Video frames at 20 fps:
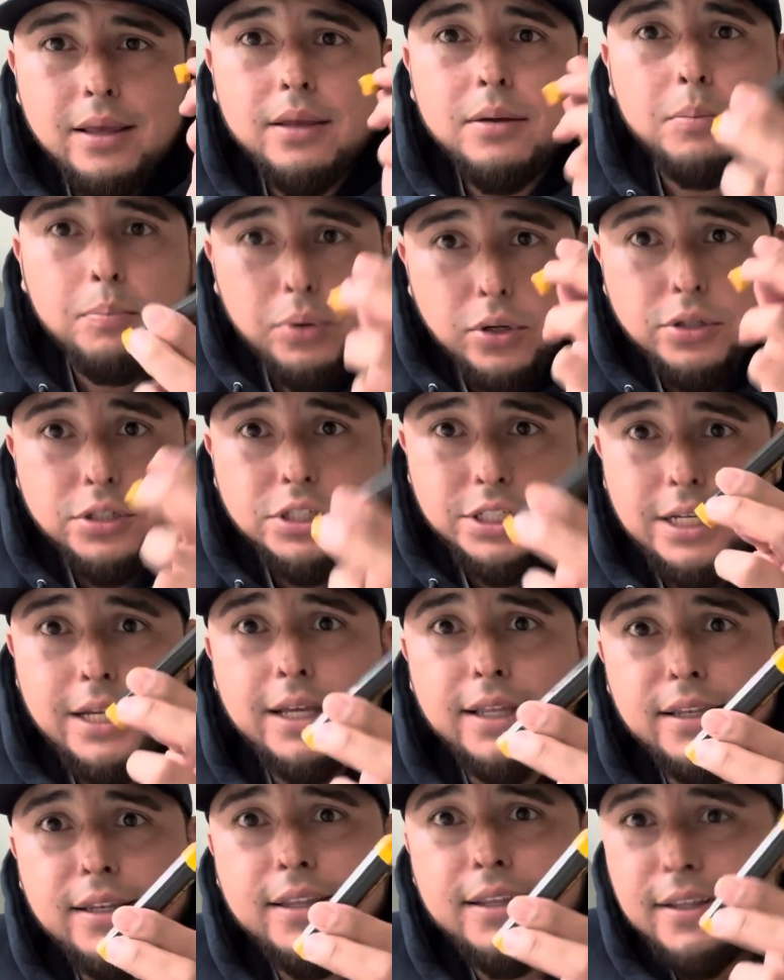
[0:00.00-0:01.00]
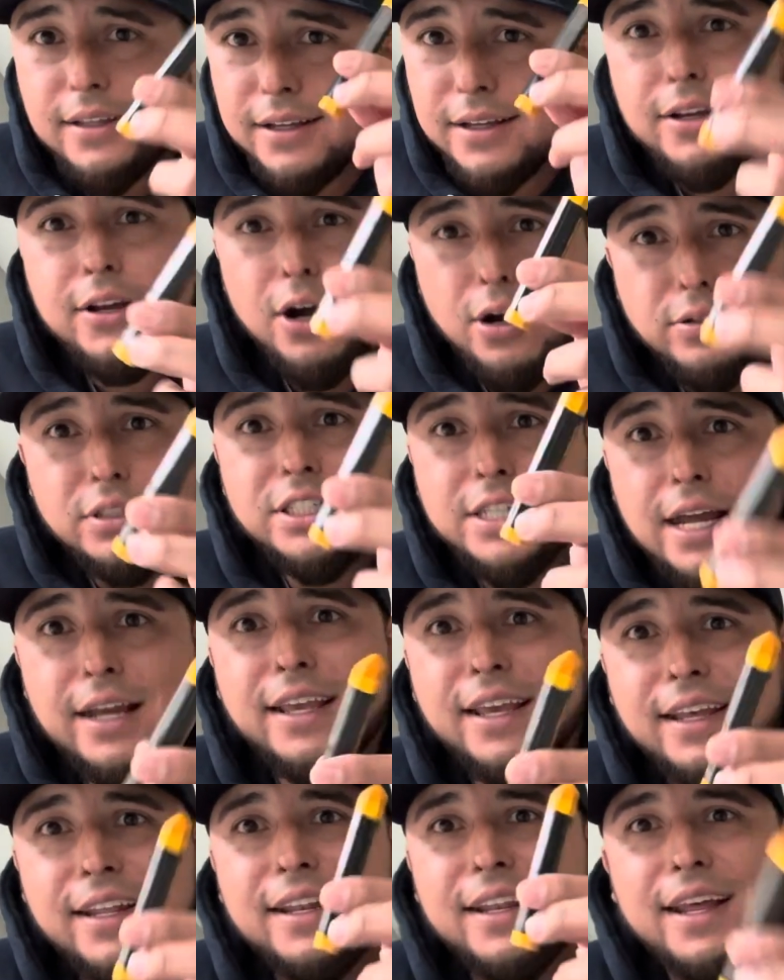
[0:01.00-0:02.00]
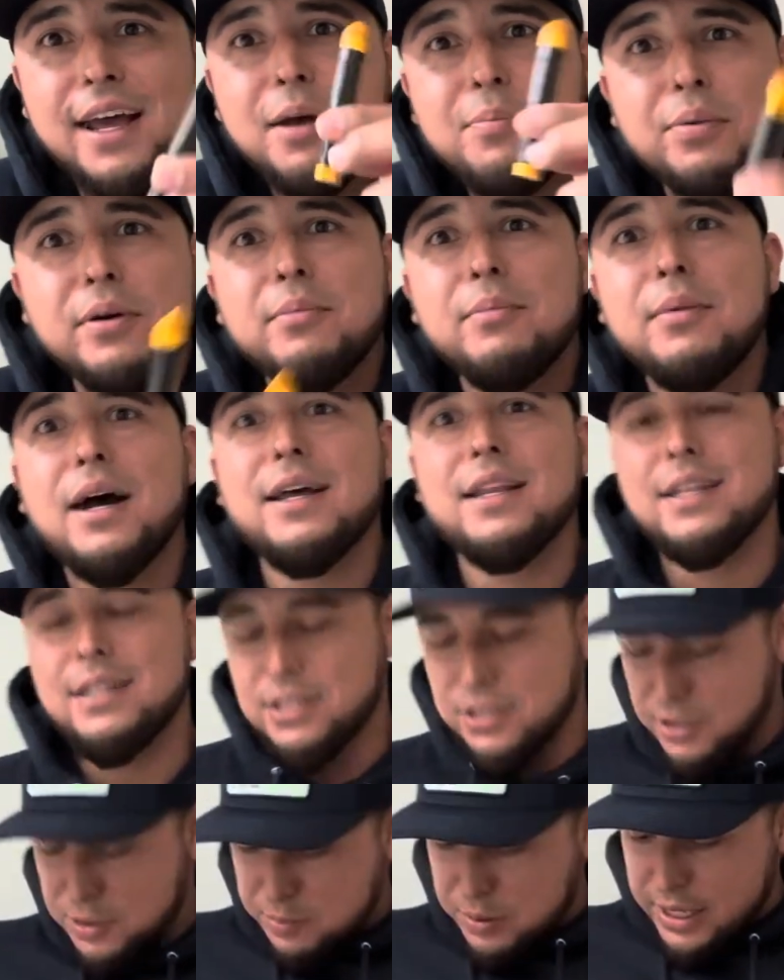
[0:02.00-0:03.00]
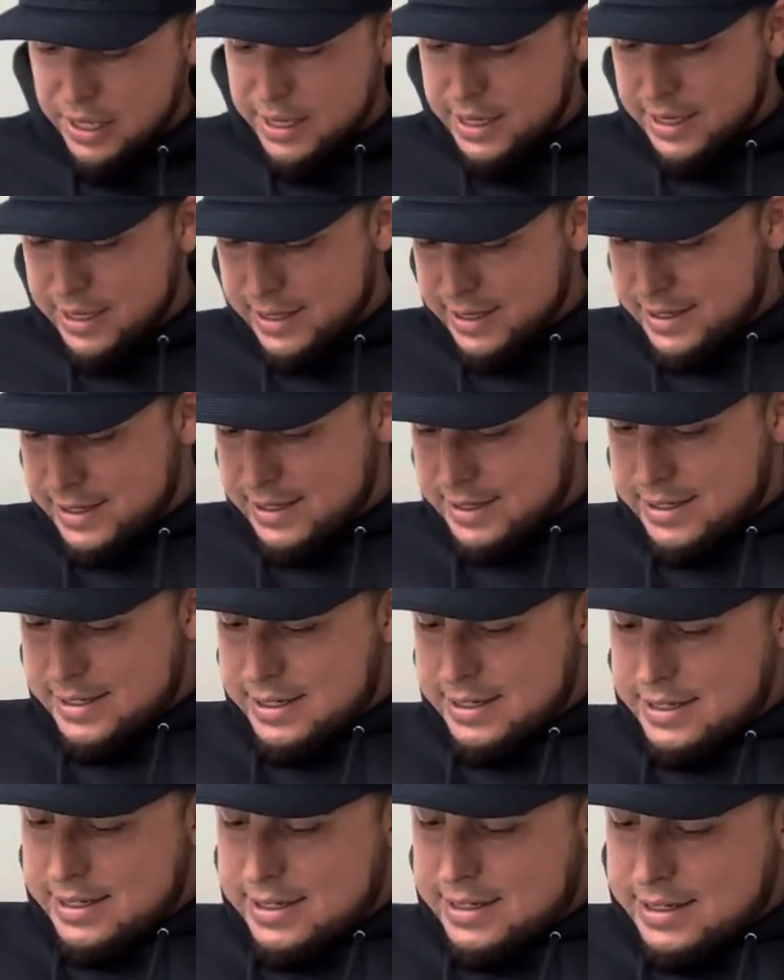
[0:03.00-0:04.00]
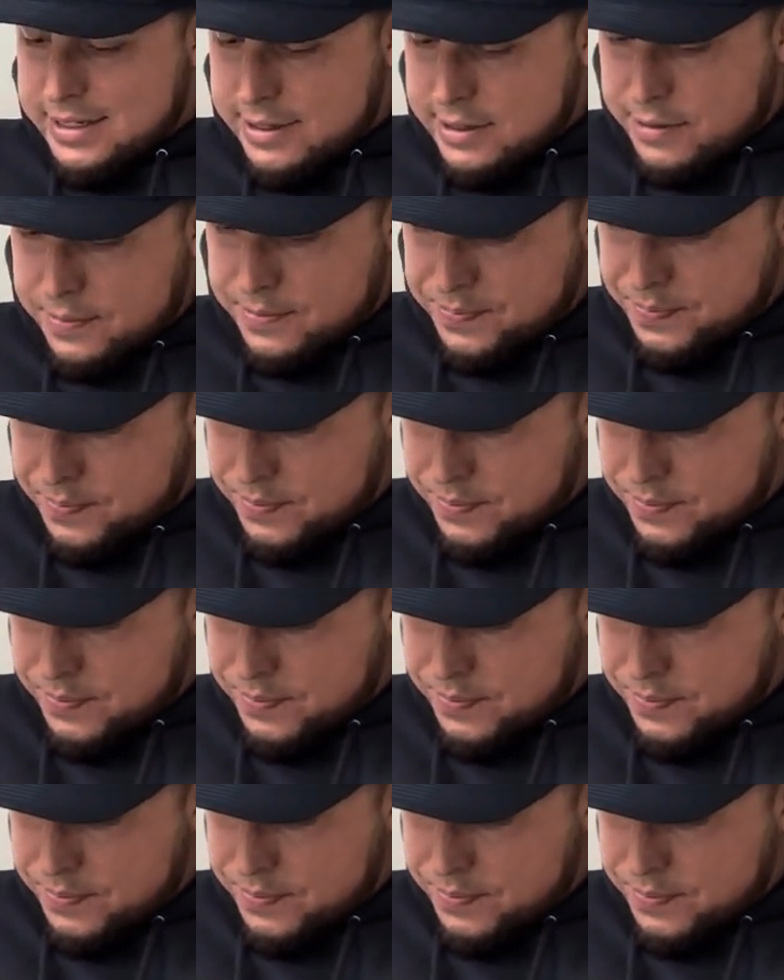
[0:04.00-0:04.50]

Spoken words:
bullshit, go check it. I put my initials, player. So,